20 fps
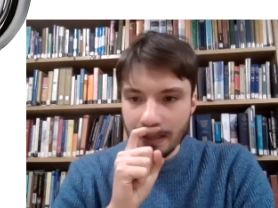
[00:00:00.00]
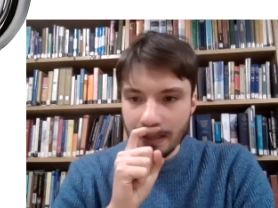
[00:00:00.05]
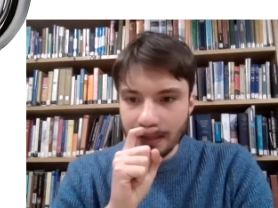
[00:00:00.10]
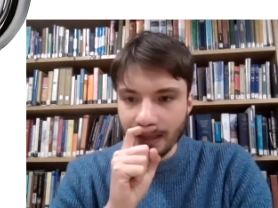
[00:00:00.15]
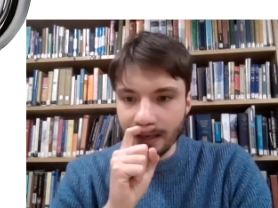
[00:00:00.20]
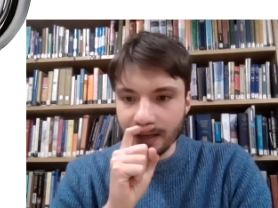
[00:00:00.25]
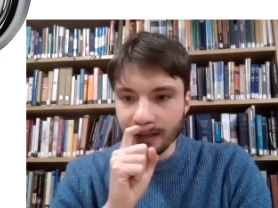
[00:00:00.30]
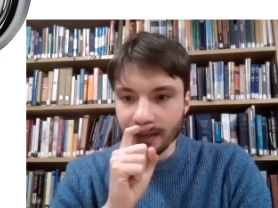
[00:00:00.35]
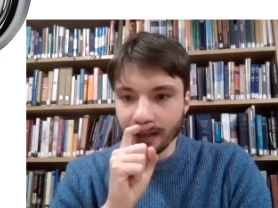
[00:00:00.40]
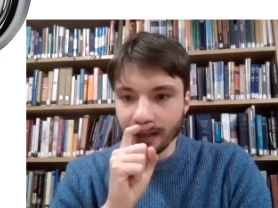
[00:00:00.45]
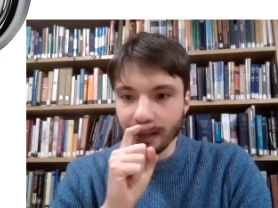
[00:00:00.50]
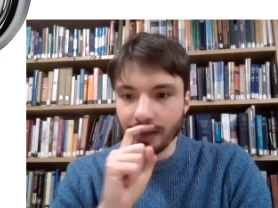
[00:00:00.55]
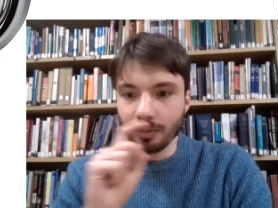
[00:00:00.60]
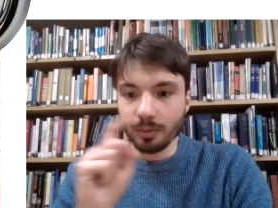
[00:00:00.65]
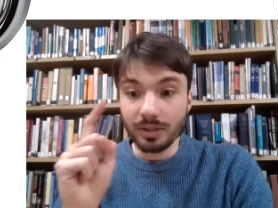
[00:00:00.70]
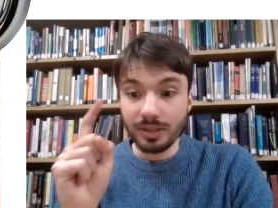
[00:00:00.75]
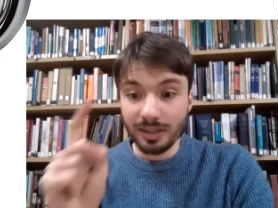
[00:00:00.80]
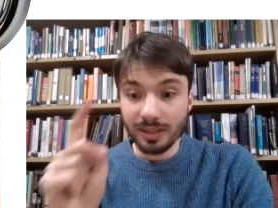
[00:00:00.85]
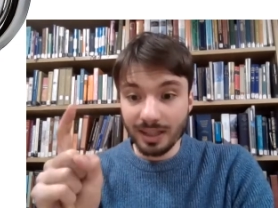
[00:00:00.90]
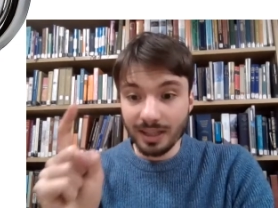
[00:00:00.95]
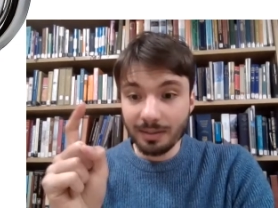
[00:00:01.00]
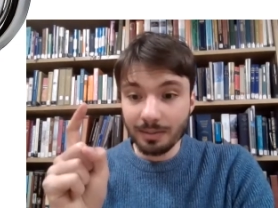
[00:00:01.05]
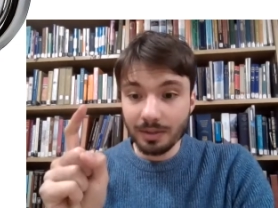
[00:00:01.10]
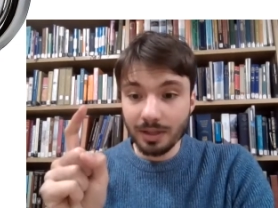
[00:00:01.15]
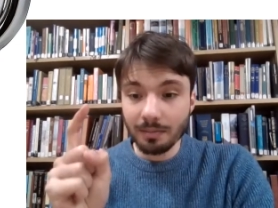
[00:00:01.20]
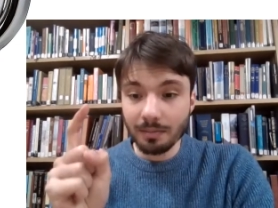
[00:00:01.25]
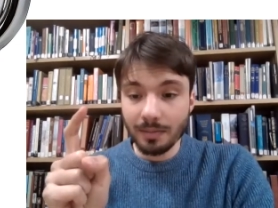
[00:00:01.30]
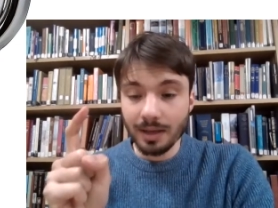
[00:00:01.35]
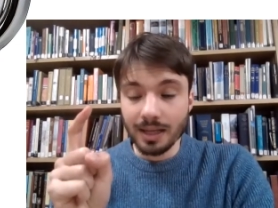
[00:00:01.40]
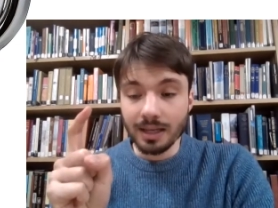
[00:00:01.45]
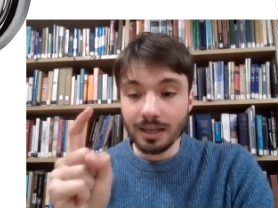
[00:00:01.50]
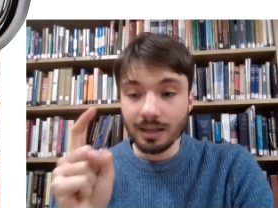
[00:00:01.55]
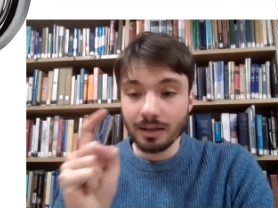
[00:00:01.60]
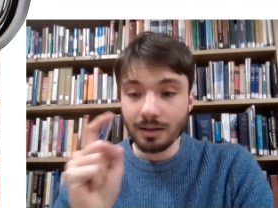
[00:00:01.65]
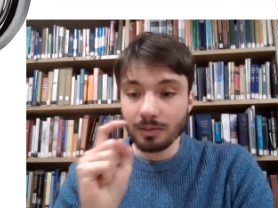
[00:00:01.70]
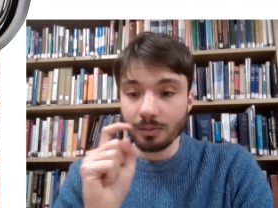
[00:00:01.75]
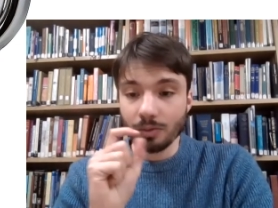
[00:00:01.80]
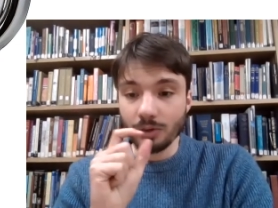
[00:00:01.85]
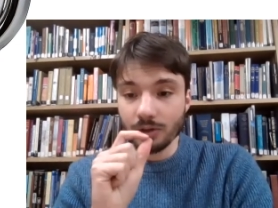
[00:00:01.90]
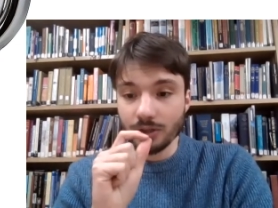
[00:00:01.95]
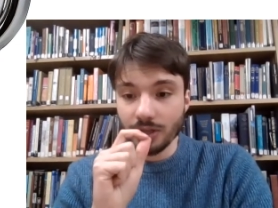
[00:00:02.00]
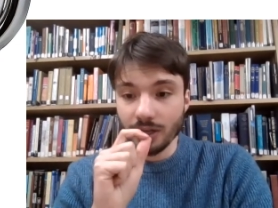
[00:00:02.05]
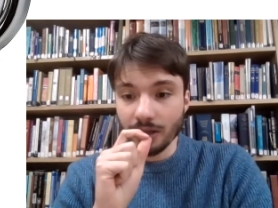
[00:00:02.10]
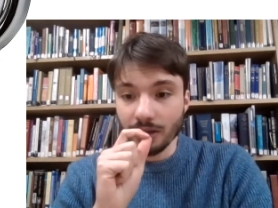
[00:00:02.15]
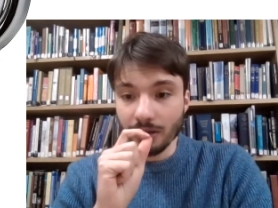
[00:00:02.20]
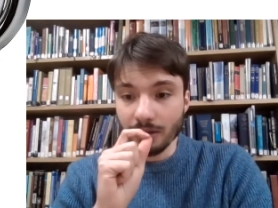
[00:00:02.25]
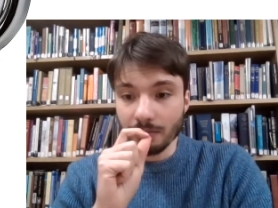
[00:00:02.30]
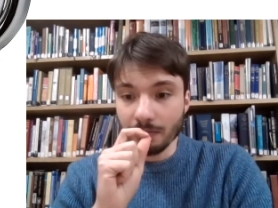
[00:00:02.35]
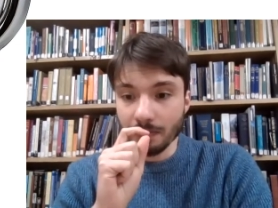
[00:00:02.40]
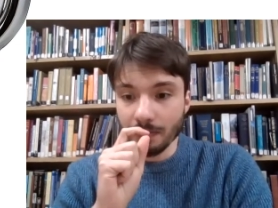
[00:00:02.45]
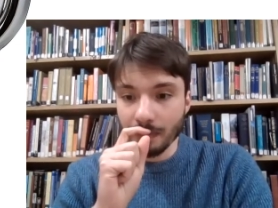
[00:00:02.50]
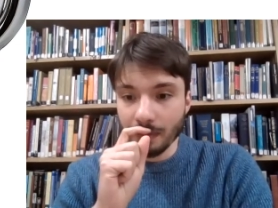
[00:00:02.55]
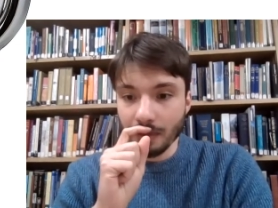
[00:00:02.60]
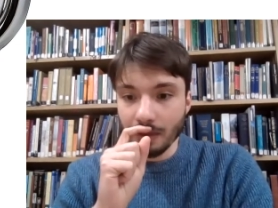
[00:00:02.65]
then it would seem to me, watching them,